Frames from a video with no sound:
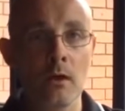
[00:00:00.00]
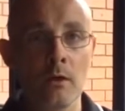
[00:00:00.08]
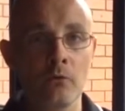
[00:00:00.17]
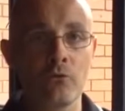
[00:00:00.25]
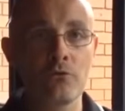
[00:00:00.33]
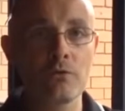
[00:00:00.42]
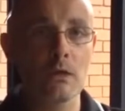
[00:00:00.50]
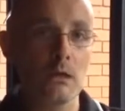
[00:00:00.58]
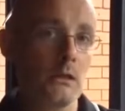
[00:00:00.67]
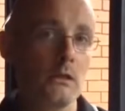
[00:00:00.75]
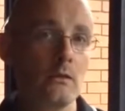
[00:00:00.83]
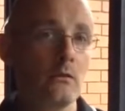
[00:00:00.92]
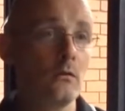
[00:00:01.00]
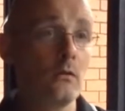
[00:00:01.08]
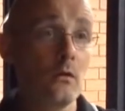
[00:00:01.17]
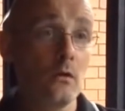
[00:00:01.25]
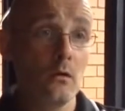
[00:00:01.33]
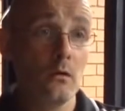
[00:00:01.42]
106.
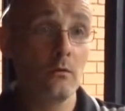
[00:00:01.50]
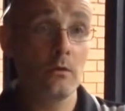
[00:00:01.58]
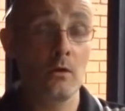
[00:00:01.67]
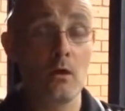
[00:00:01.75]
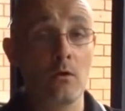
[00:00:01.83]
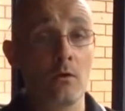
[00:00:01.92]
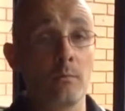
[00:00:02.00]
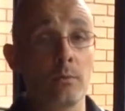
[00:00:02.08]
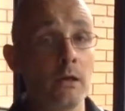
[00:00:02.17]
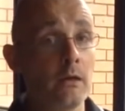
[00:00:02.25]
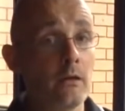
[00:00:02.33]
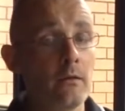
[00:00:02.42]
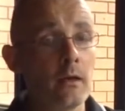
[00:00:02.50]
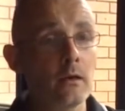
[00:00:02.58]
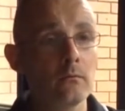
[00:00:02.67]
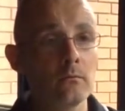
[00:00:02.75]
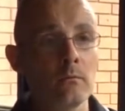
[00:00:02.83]
You can't complain at that.